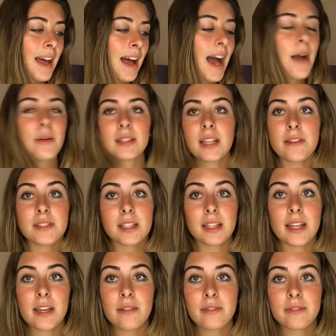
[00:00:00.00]
I would love to
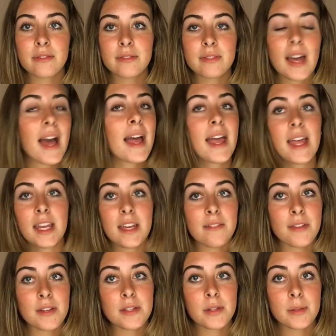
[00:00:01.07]
live at any of
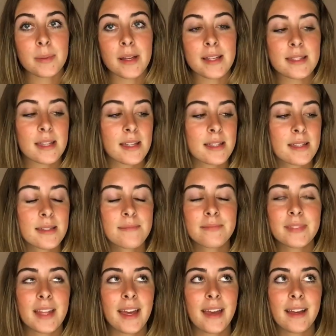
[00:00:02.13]
those 3 places.
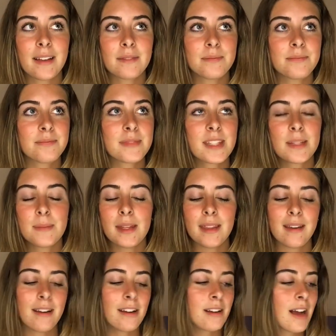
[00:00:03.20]
Like, send me
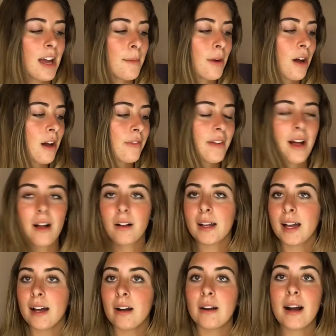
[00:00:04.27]
there, I'm off. I'll
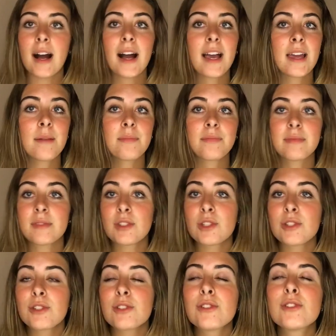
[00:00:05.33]
go. I'm
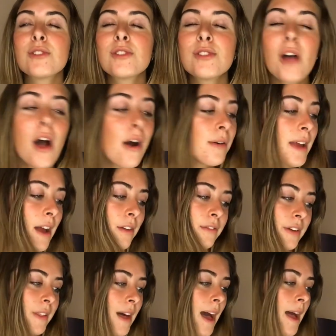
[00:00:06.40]
so down
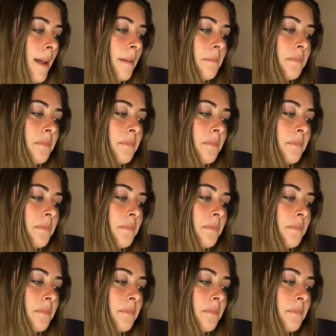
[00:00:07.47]
for that.